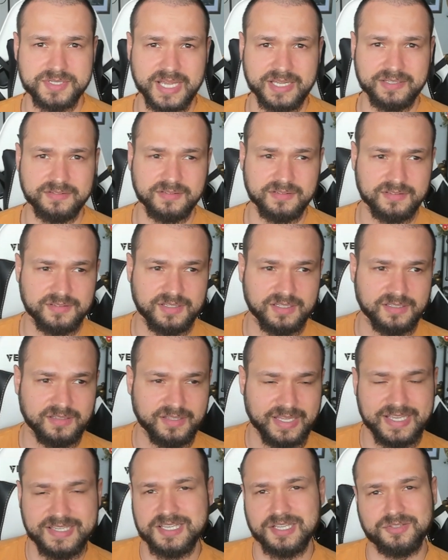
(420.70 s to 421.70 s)
and the
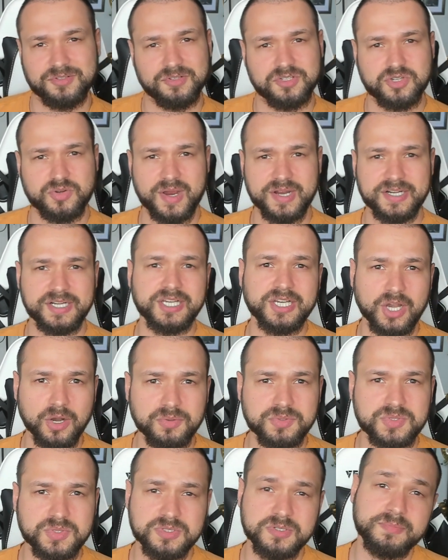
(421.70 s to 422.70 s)
lengths that they're trying to
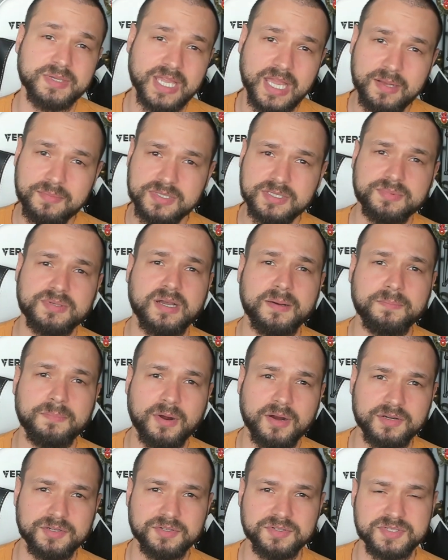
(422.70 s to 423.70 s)
go to be able to become
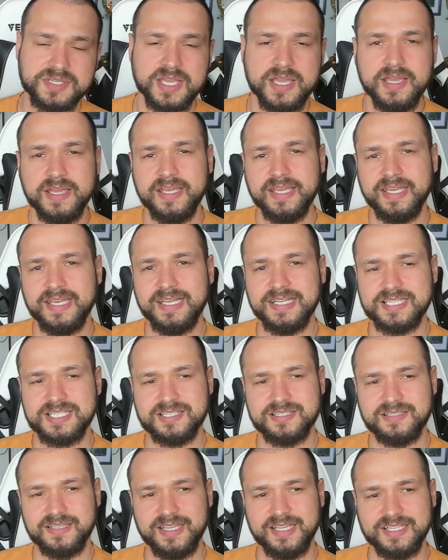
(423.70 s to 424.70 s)
partners,
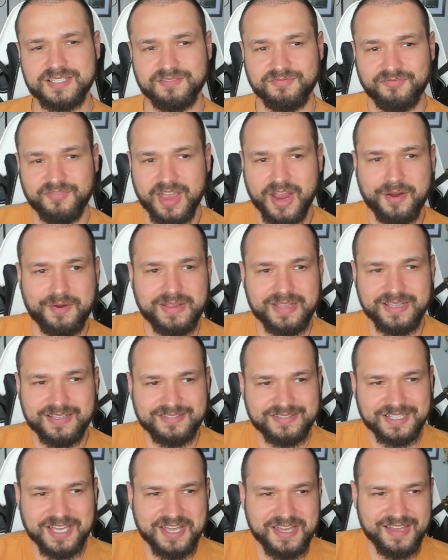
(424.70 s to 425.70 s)
it's very
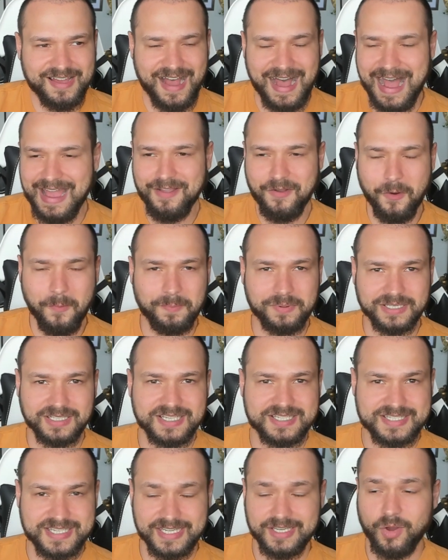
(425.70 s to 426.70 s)
eye-opening
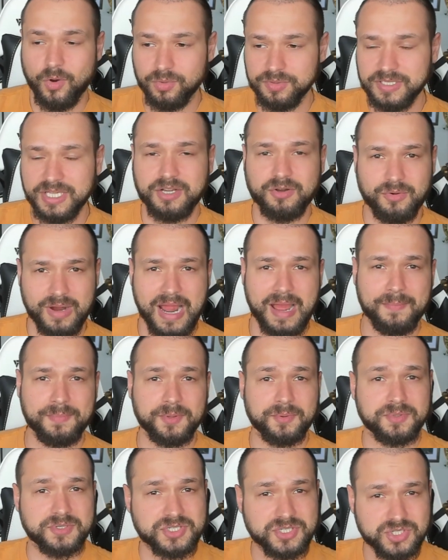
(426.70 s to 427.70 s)
to see, holy crap,
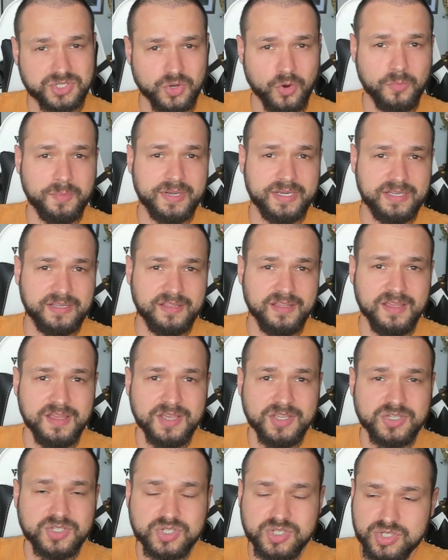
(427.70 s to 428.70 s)
there are so many
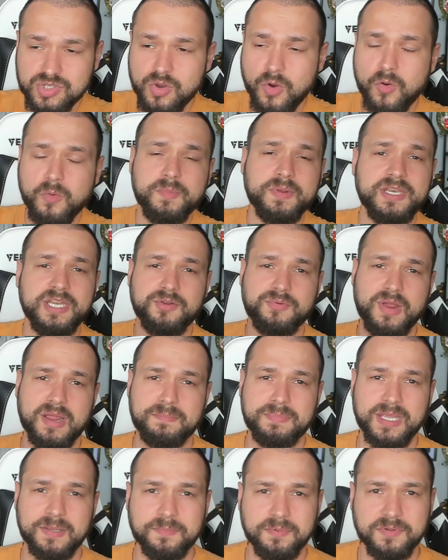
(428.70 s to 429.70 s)

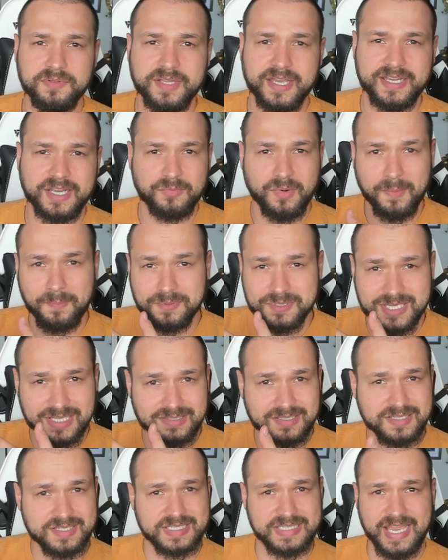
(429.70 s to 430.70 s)
great people that can
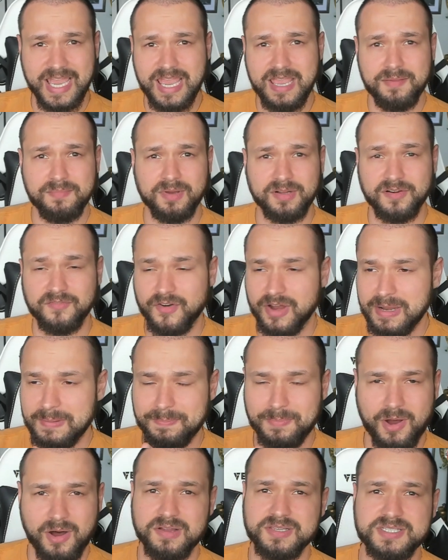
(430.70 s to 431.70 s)
represent this game in a very
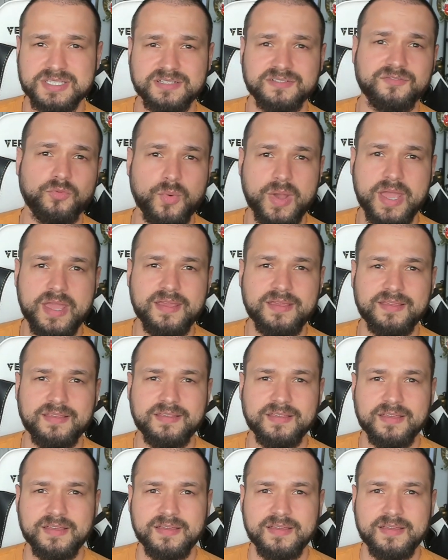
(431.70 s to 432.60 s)
positive way.